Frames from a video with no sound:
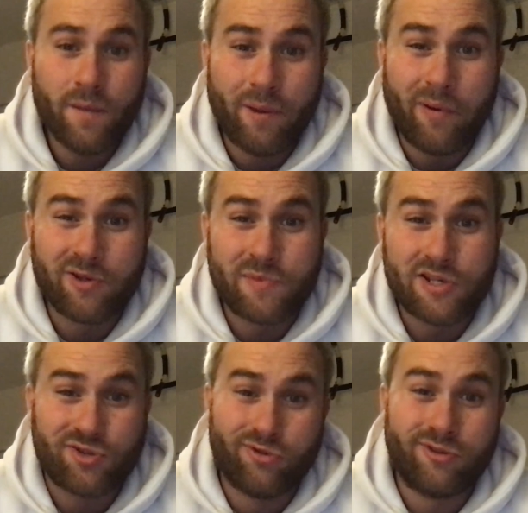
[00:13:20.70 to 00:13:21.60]
Maybe I was
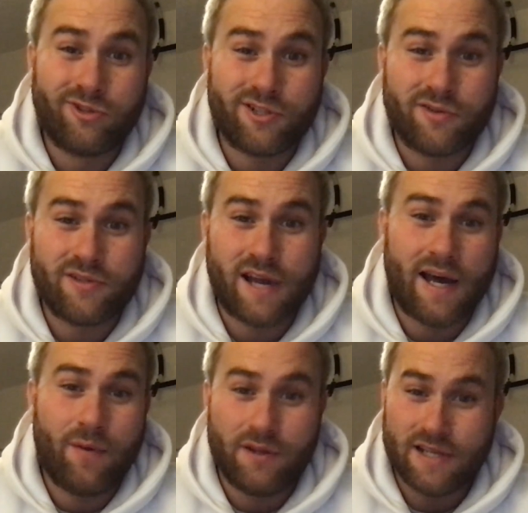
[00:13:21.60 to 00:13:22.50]
missold because I was
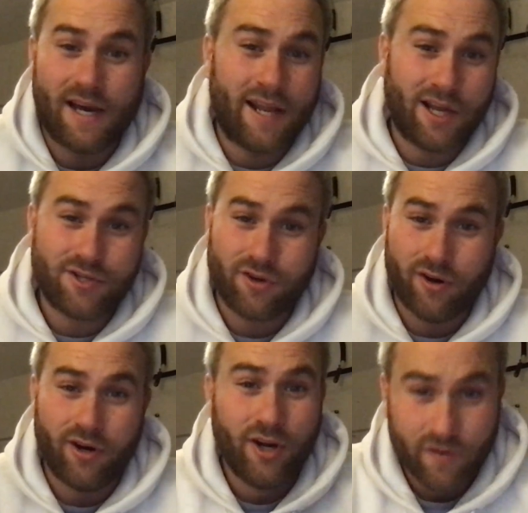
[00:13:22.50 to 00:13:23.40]
high with the Xanax
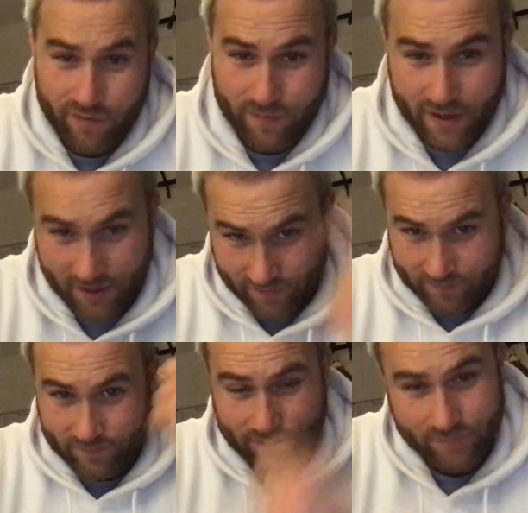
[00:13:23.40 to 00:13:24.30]
or from the
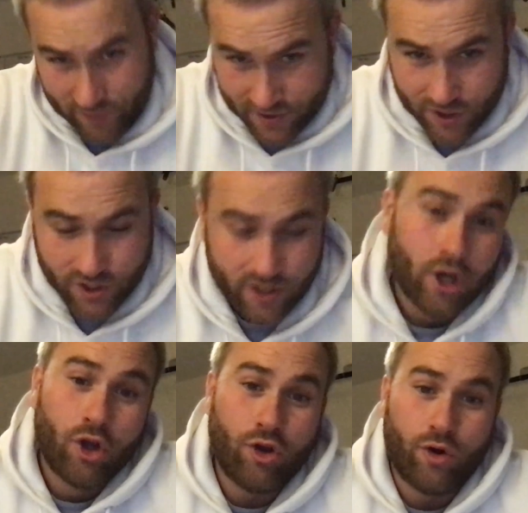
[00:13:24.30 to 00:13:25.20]

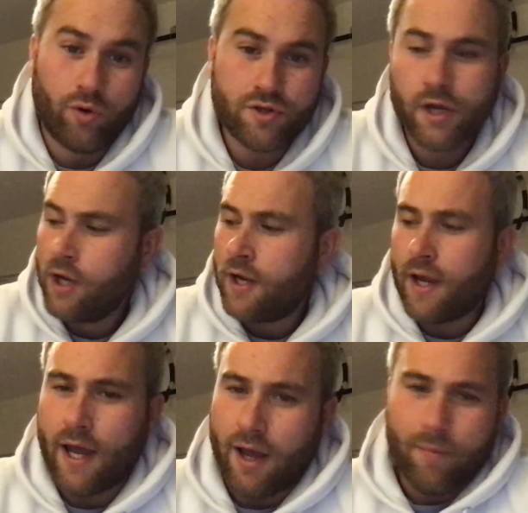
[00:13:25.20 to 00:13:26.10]
procedure, who knows.
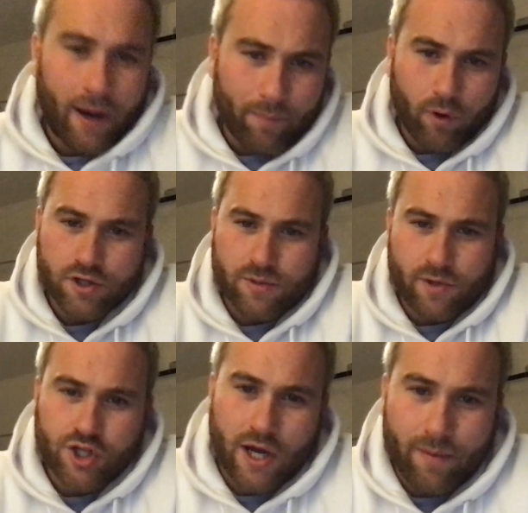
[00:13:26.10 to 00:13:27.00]
But I bought
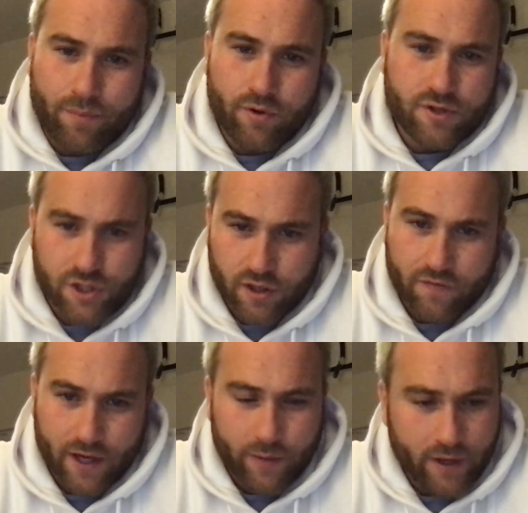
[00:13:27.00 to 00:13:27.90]
some of the shampoos and
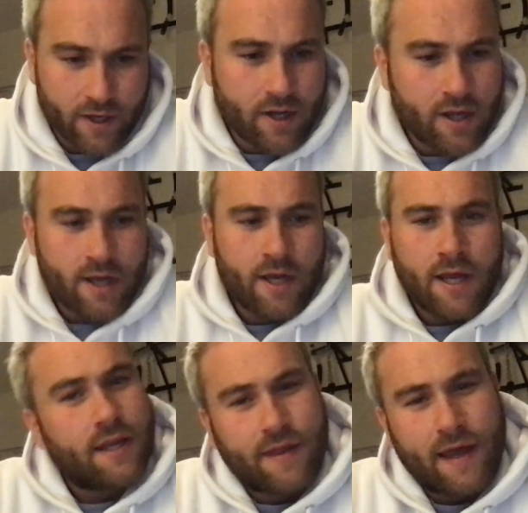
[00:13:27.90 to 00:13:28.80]
stuff anyway.
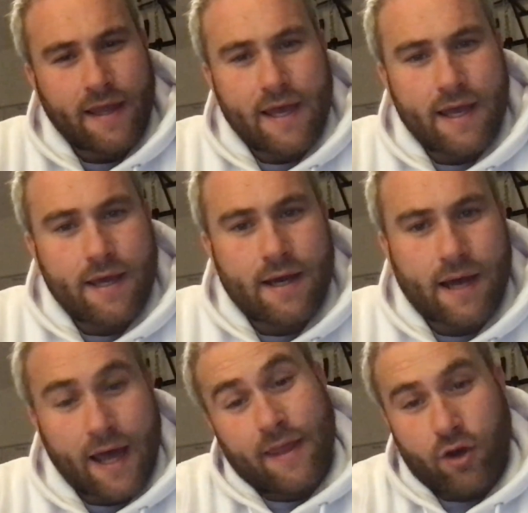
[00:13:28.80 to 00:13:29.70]

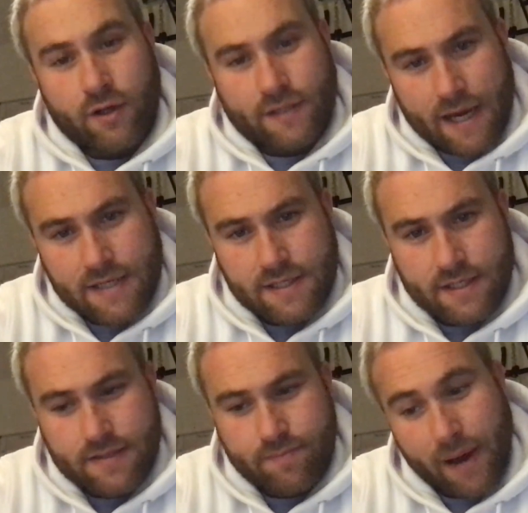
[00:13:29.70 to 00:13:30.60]
I then got
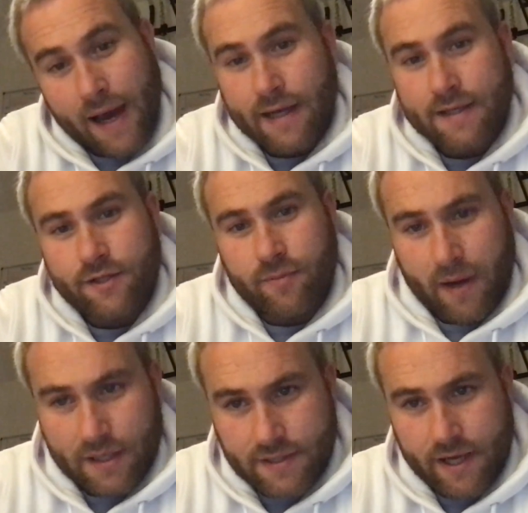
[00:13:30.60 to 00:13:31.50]
taxied back to
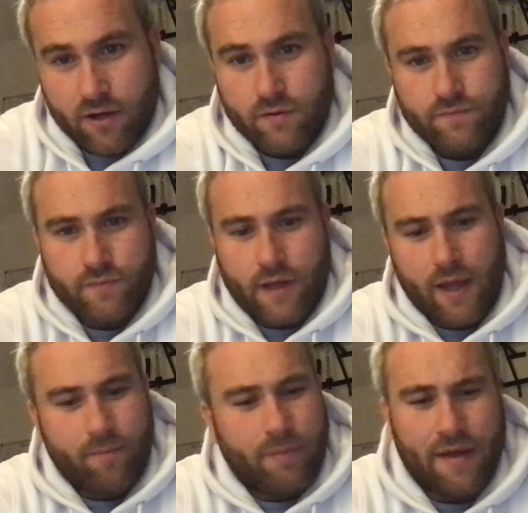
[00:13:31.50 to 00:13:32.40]
my hotel,
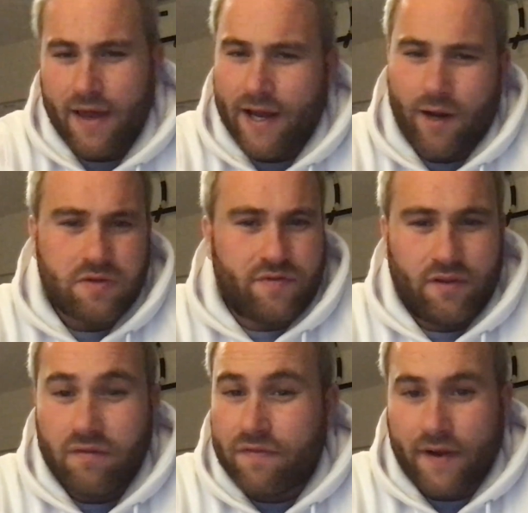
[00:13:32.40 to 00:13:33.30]
and by then I was
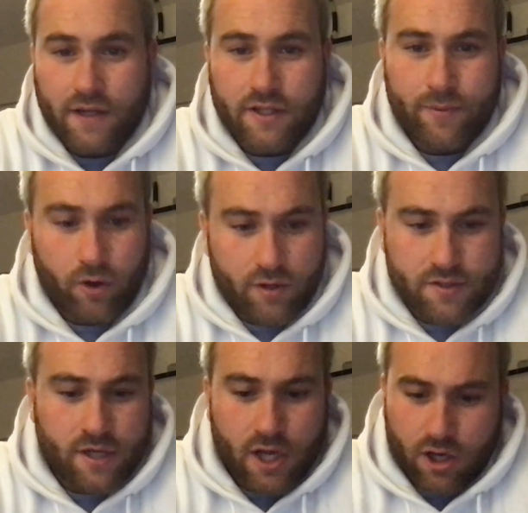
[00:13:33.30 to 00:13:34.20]
feeling fine, to be
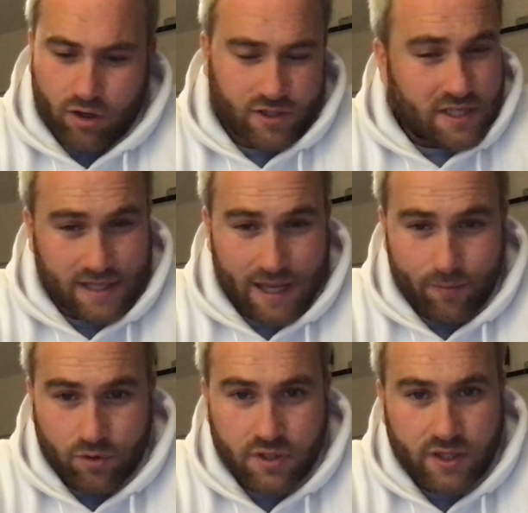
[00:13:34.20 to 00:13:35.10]
honest, because I slept
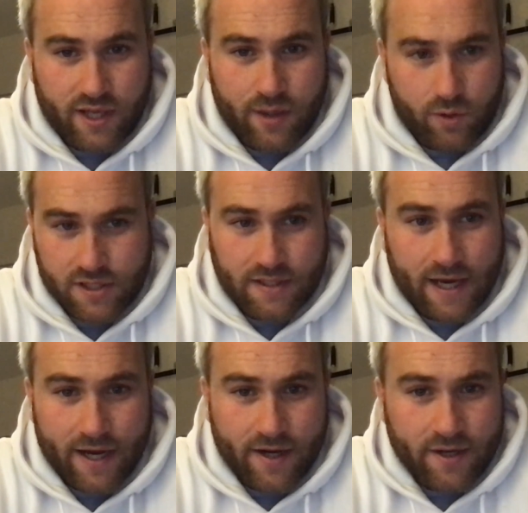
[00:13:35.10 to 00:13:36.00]
most of the day. I wasn't
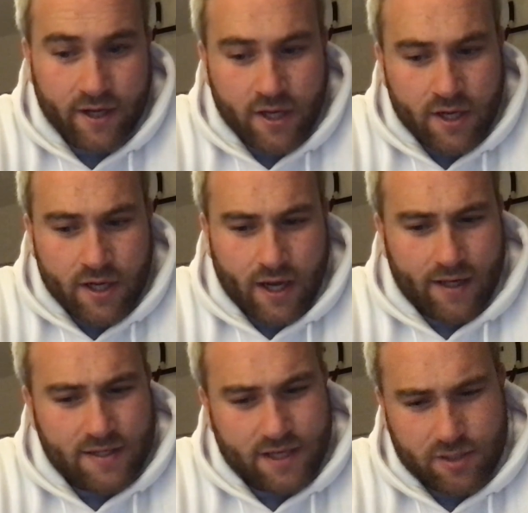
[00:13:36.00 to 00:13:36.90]
tired,
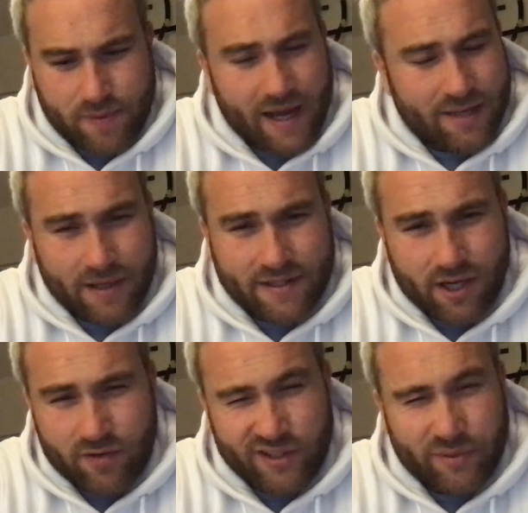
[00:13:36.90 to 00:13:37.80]
and I was back at my
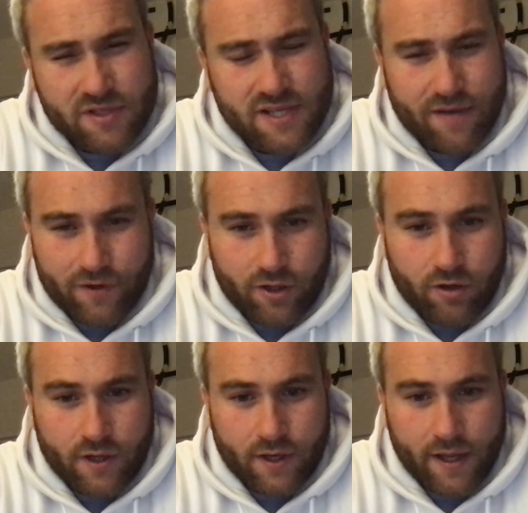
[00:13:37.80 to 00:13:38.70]
hotel around about 7
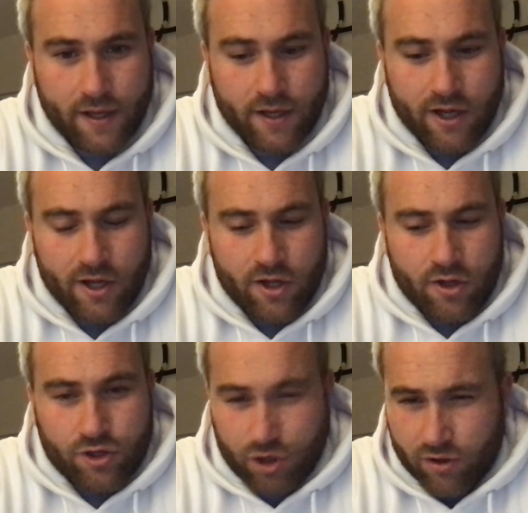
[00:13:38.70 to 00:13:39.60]
o'clock at night.
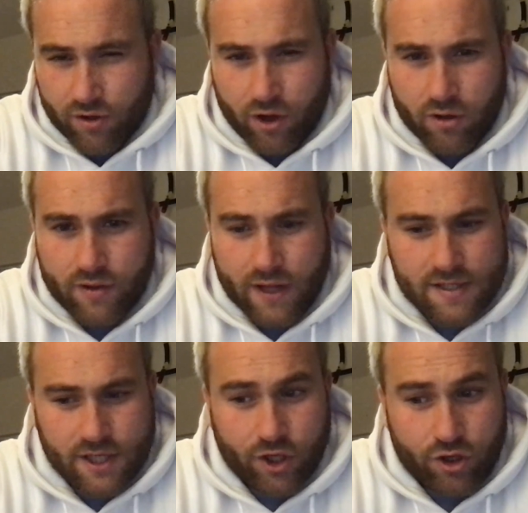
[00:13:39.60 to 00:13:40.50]
So all in all,
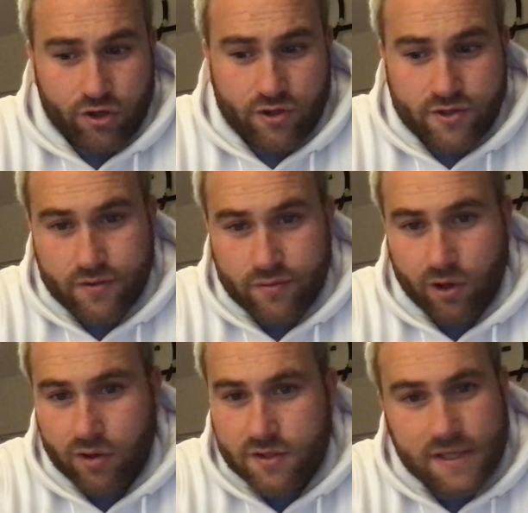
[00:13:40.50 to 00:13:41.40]
that's a good
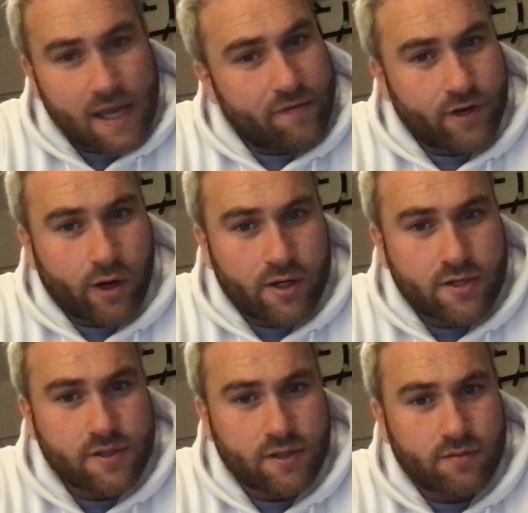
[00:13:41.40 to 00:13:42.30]
7
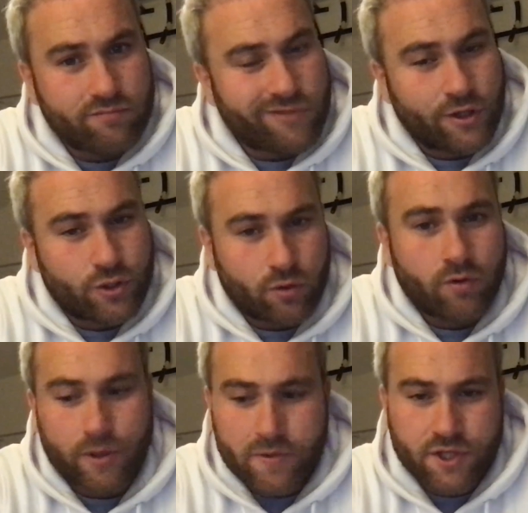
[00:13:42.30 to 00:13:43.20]
hours in
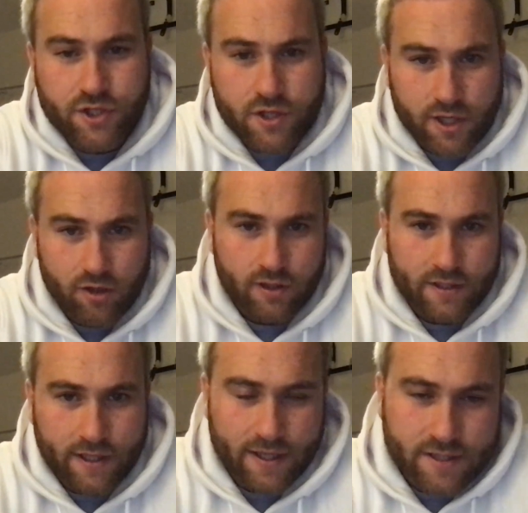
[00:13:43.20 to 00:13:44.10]
total. The procedure is how long
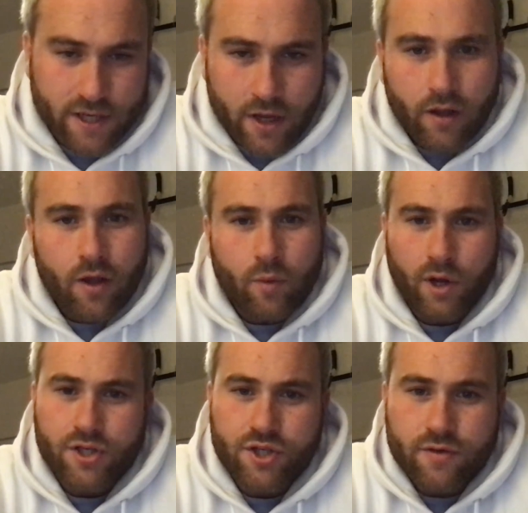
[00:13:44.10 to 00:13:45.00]
it takes,
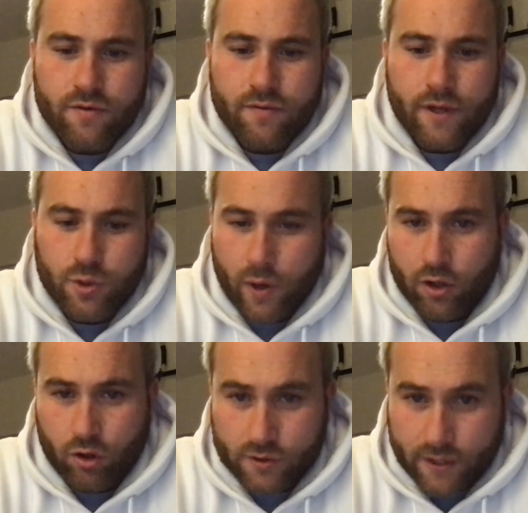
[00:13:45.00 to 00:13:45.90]
which is quite
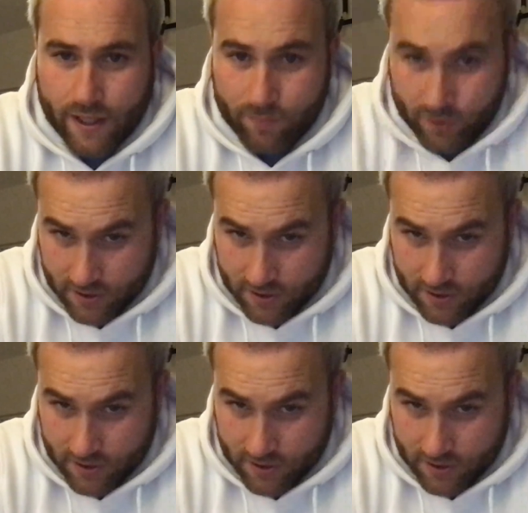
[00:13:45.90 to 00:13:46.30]
a long time